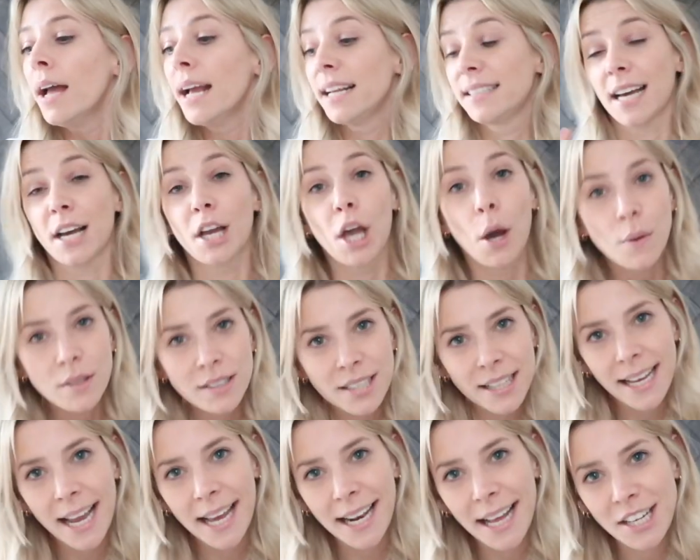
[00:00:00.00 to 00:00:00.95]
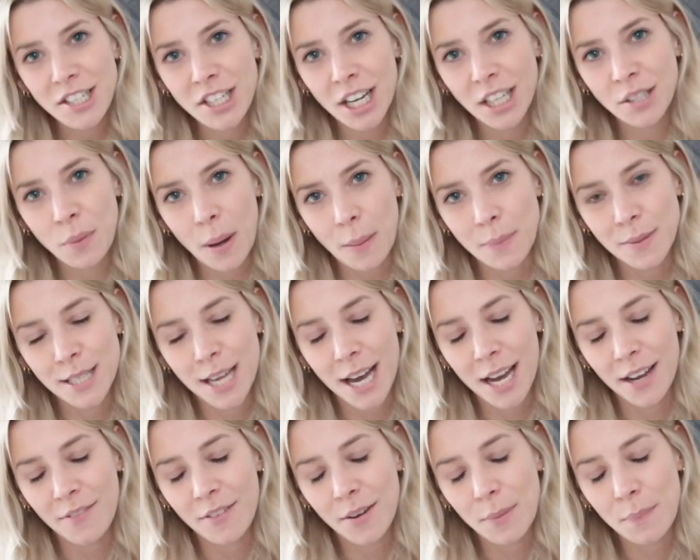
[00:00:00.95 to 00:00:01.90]
is I go onto the NHS
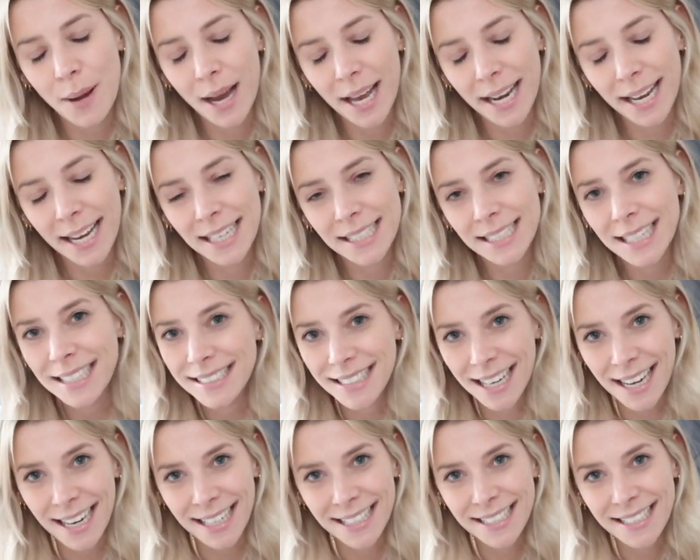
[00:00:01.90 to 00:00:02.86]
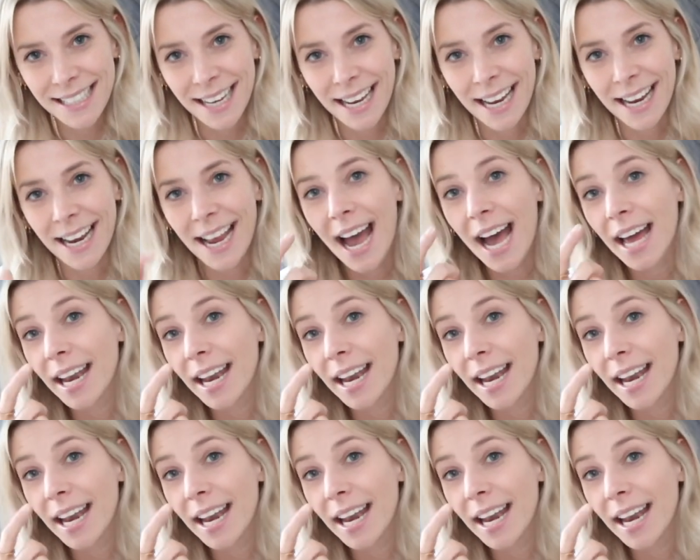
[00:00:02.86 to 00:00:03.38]
website for panic and anxiety